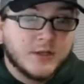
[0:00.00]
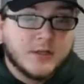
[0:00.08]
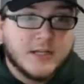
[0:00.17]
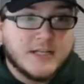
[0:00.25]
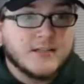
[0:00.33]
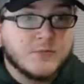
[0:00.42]

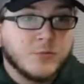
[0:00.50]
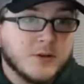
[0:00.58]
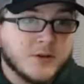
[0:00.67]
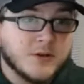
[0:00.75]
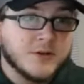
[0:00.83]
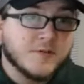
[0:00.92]
at some point
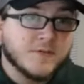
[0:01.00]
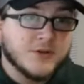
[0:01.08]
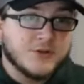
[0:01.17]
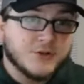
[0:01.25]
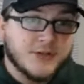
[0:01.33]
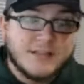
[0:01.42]
in the near
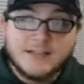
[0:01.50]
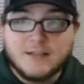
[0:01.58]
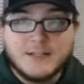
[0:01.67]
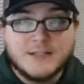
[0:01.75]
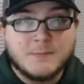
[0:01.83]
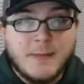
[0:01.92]
future, he's at
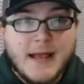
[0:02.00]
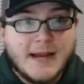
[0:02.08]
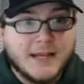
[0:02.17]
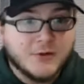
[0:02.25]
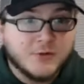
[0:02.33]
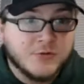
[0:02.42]
least
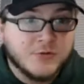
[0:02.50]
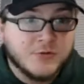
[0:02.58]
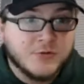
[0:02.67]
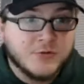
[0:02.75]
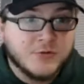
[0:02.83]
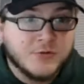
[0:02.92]
back in
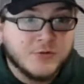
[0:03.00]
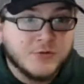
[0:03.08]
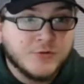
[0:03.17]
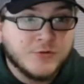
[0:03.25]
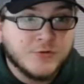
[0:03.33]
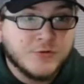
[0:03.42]
Green Bay
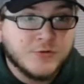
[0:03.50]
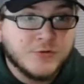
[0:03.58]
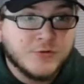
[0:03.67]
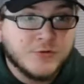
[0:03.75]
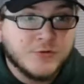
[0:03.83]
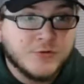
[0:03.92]

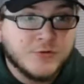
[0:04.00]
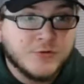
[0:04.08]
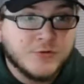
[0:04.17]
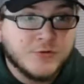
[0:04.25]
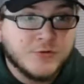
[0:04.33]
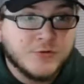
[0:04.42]
at
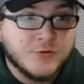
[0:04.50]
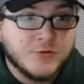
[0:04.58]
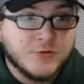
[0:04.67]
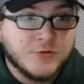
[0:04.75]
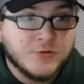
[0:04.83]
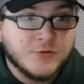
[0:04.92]

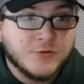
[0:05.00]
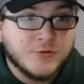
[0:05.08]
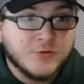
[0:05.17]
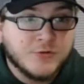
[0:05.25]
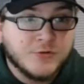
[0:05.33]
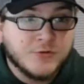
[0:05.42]
practice in
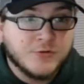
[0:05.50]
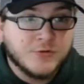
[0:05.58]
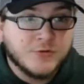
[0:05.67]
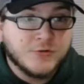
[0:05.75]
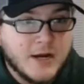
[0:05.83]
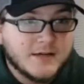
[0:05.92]
uniform,
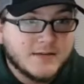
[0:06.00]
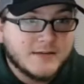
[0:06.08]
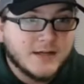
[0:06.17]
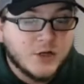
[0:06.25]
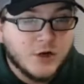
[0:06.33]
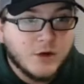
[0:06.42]
not
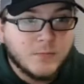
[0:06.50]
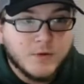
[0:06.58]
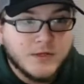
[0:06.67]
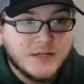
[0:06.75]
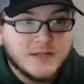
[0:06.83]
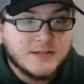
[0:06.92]
practicing at all,
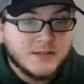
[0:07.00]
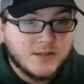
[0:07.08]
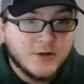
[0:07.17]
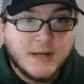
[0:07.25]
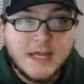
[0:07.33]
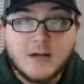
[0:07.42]
but he's,
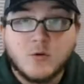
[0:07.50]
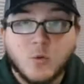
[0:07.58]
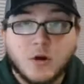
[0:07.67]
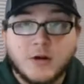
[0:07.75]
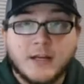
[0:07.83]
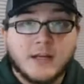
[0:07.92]
getting
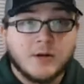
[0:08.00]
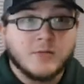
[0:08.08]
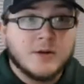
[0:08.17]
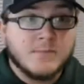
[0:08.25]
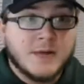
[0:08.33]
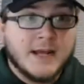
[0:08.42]
work in
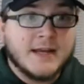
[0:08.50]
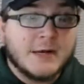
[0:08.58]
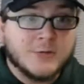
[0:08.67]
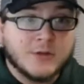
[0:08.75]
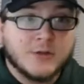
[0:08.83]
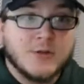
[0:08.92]
Green Bay now
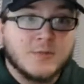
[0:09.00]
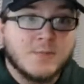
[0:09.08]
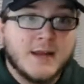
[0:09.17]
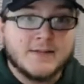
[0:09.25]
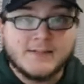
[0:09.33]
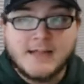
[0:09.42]
with the Green
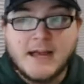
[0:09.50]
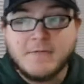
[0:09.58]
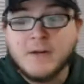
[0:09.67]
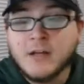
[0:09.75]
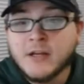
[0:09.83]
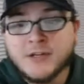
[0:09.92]
Bay staff.
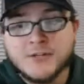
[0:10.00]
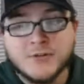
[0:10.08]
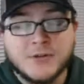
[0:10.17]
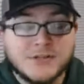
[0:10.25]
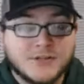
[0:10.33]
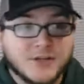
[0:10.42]
So
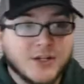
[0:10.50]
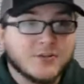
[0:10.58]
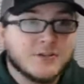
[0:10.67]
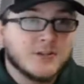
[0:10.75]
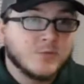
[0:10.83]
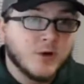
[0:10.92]
he's cleared
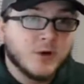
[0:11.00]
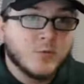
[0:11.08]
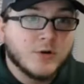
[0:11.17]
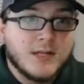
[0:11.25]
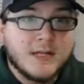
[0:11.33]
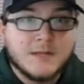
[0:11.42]
to the point
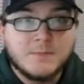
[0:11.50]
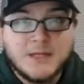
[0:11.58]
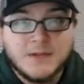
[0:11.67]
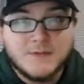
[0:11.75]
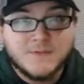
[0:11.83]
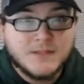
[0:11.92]
where he can be
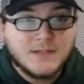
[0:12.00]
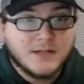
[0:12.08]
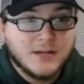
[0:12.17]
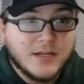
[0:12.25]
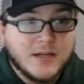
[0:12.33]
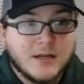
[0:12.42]
in the
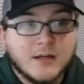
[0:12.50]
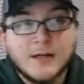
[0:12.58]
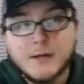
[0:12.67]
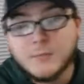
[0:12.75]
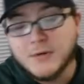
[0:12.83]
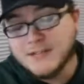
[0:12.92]
facility,
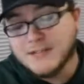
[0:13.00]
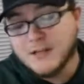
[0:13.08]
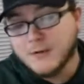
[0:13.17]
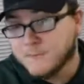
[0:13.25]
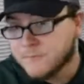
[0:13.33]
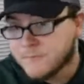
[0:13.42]
but still,